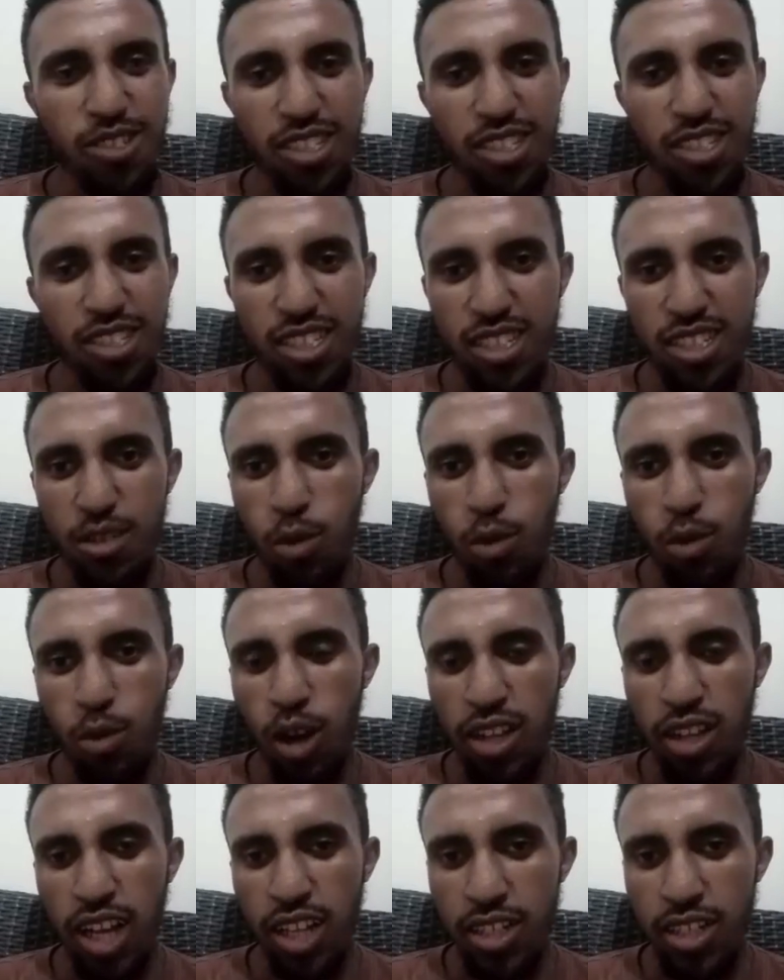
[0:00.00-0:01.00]
uh,
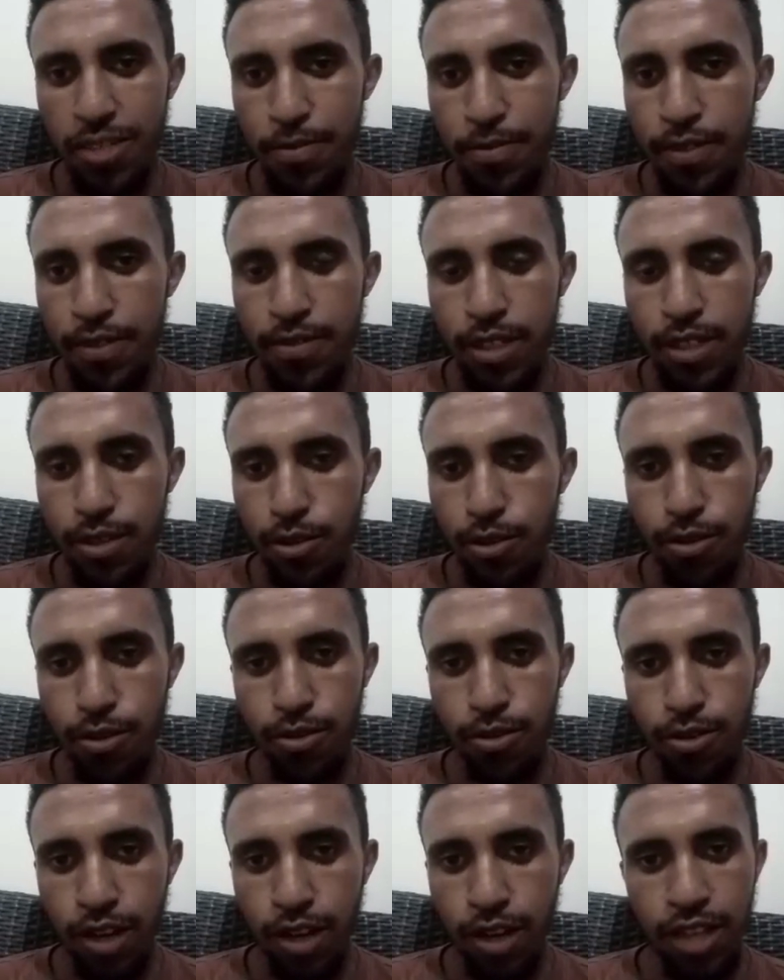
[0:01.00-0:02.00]
150 or
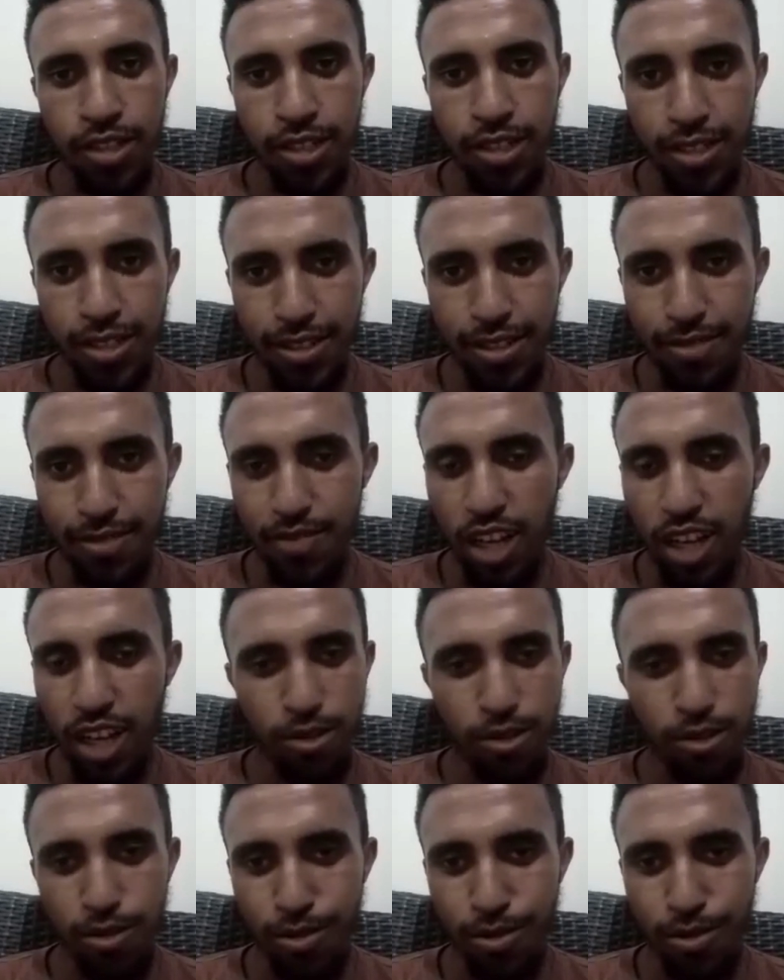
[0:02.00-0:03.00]
100 know.